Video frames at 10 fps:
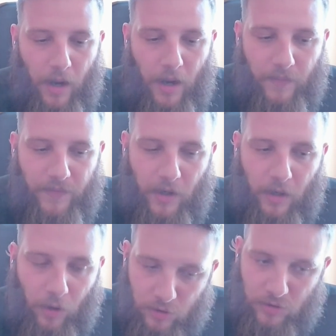there
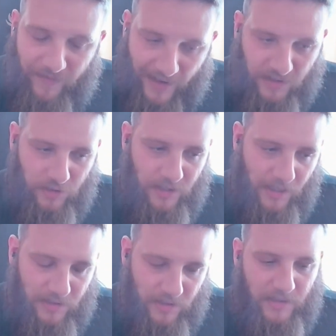are lots of
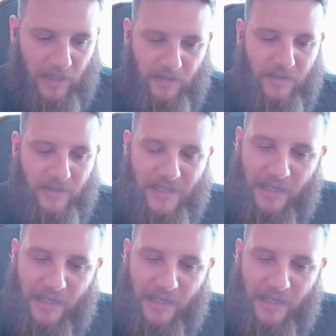exercises that this